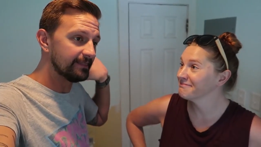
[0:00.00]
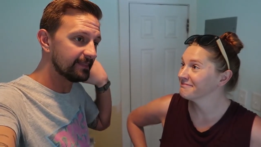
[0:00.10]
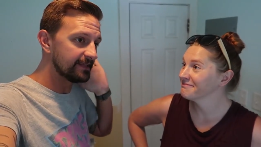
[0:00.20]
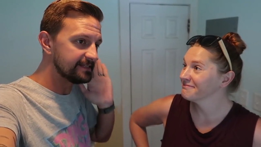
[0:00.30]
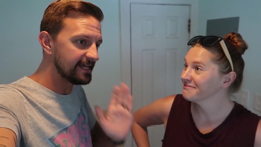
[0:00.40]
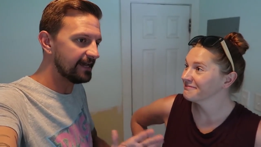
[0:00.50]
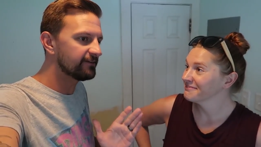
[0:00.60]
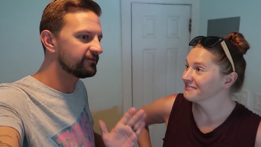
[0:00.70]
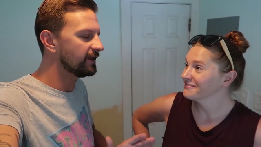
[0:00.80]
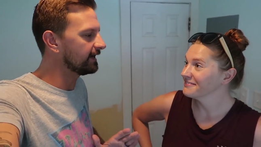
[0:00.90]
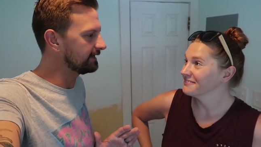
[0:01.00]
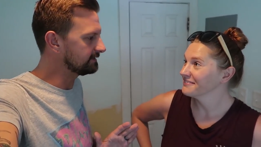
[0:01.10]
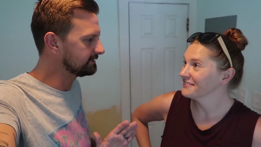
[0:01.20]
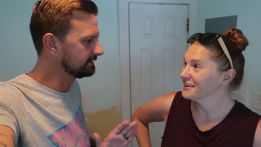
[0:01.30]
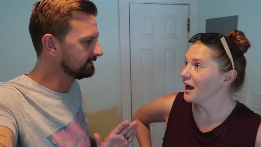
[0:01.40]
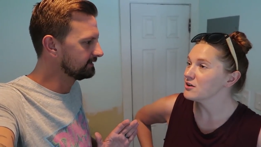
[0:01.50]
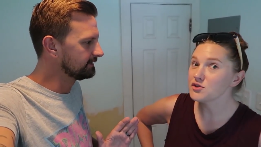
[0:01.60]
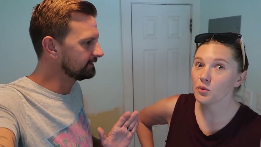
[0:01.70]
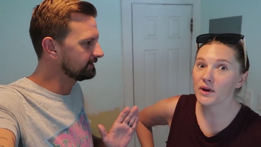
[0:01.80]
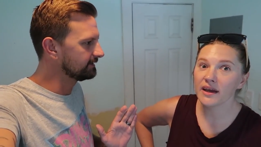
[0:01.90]
Speaker 1: in the dead of night...
Speaker 2: Yeah,
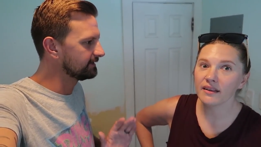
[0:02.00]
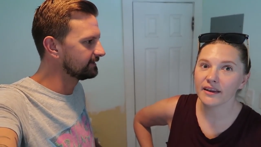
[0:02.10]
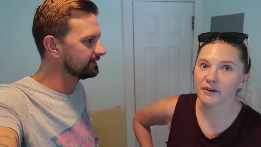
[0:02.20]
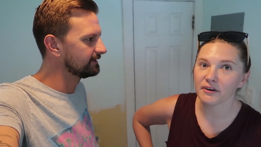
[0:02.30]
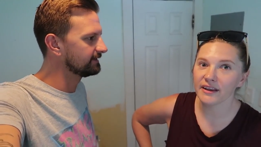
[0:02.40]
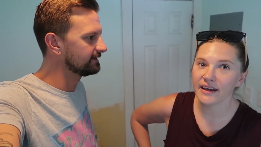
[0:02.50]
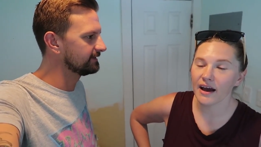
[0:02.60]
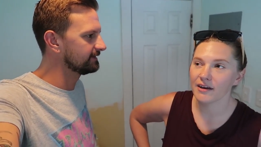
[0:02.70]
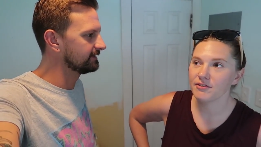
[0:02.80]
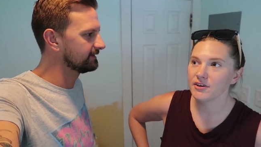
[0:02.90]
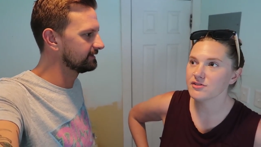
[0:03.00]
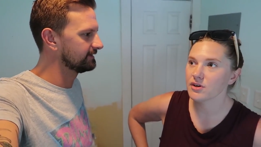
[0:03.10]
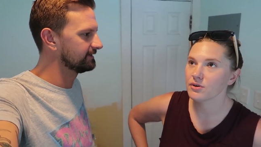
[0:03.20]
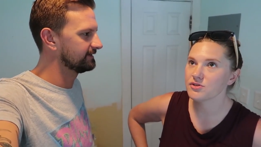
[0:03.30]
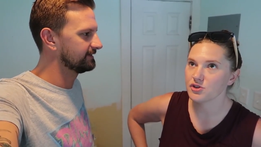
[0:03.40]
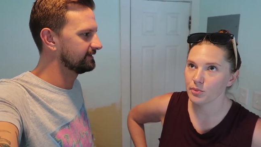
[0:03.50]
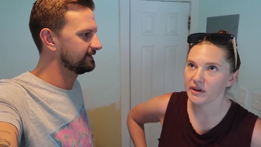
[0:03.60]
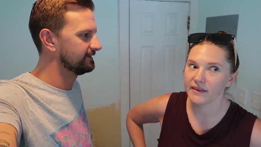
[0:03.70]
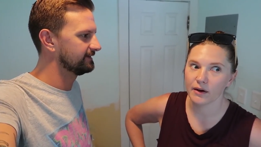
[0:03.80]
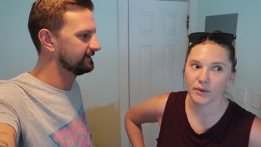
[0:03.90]
so we literally, I feel so
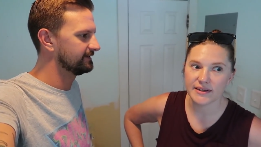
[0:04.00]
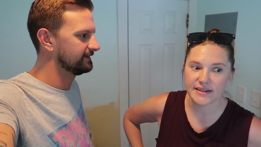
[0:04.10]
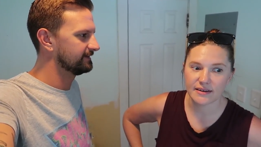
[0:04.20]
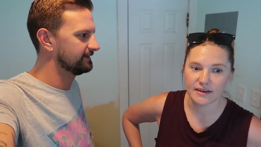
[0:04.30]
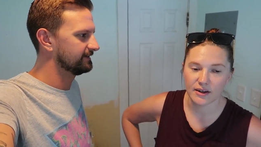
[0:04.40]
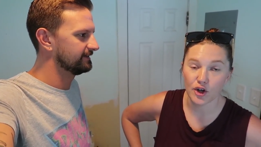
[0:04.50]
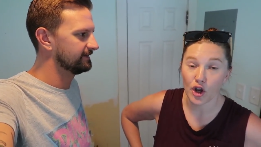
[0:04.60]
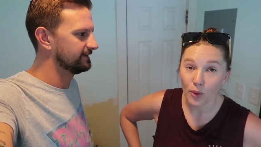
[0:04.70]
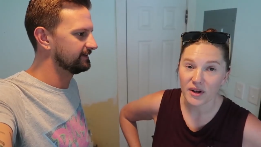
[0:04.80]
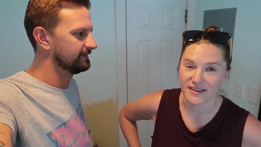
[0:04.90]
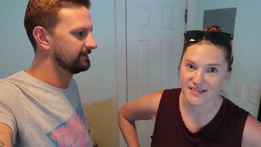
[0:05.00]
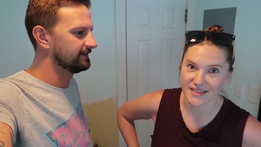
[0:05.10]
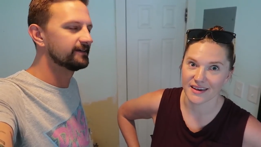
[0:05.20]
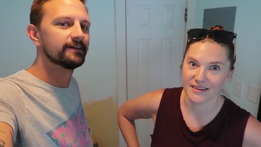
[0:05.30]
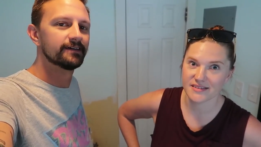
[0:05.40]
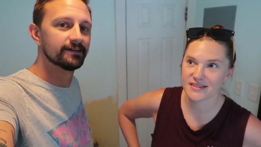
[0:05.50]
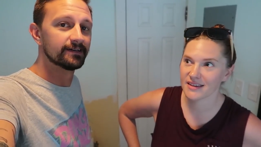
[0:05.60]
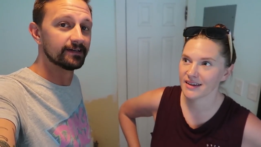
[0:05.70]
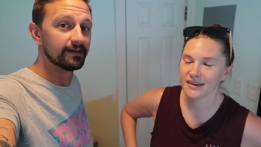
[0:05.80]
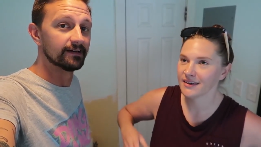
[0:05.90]
stupid that we didn't notice this.
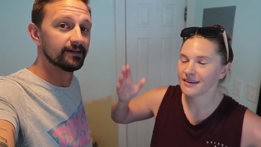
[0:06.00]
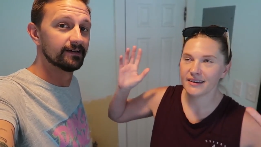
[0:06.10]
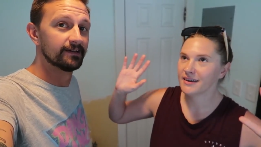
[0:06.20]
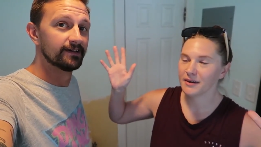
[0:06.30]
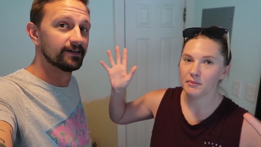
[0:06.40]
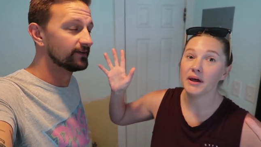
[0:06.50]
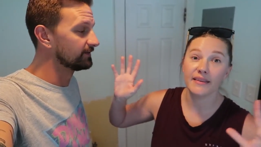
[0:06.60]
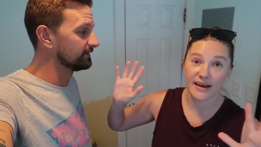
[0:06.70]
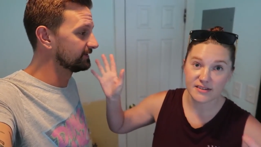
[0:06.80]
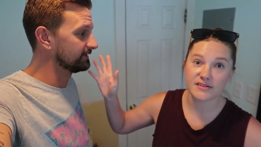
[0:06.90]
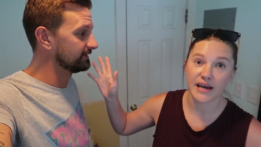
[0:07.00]
Speaker 1: Yeah.
Speaker 2: That's a